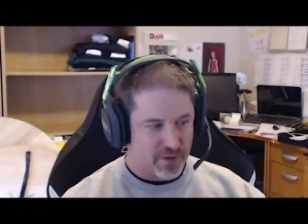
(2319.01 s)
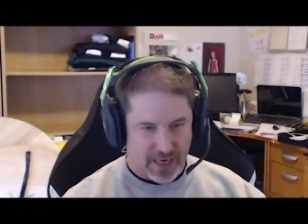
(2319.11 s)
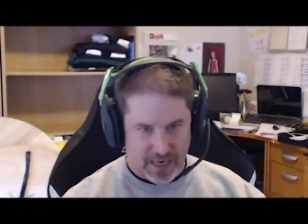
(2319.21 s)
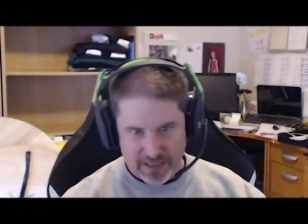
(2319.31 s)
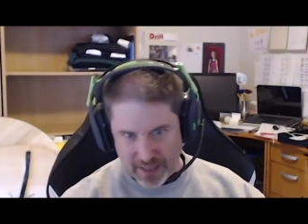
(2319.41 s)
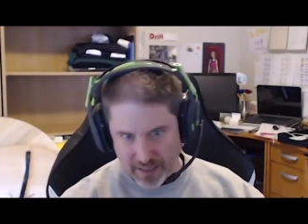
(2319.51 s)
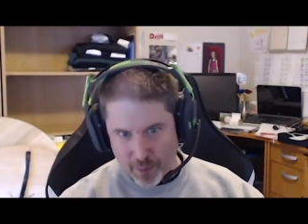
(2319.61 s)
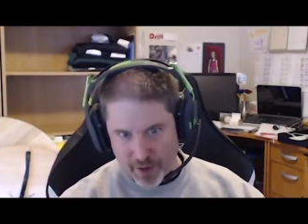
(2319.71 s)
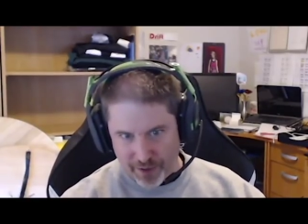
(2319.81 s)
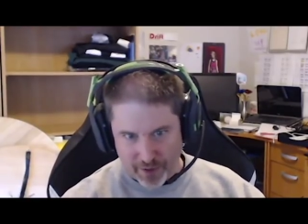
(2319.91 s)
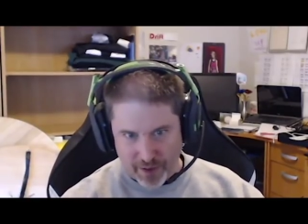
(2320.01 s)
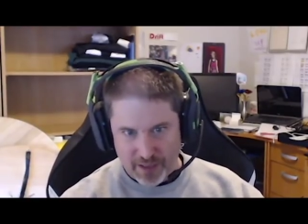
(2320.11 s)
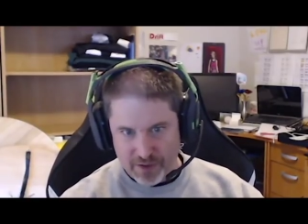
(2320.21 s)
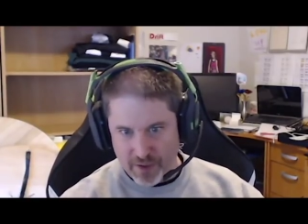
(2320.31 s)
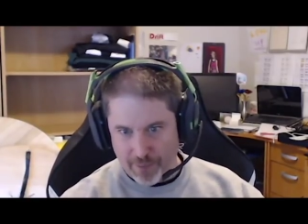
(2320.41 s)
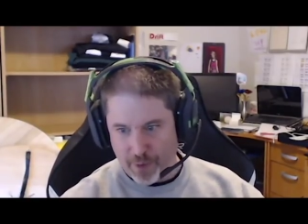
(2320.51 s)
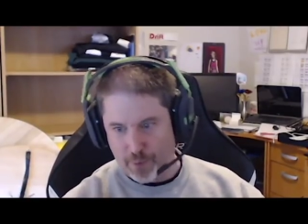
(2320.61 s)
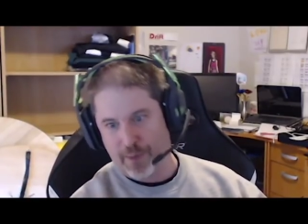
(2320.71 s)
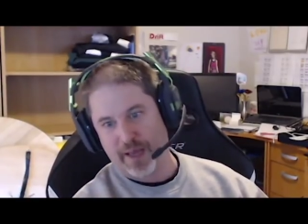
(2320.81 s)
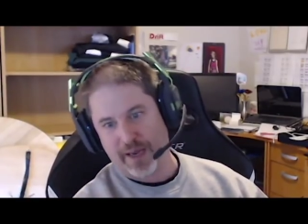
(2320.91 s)
to eat dinner with or cut something
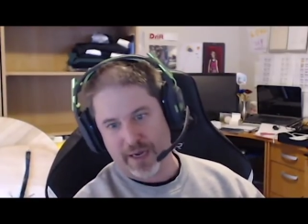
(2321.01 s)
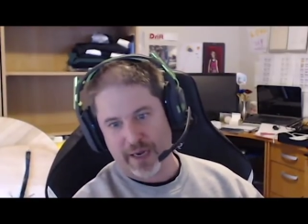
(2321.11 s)
would be like an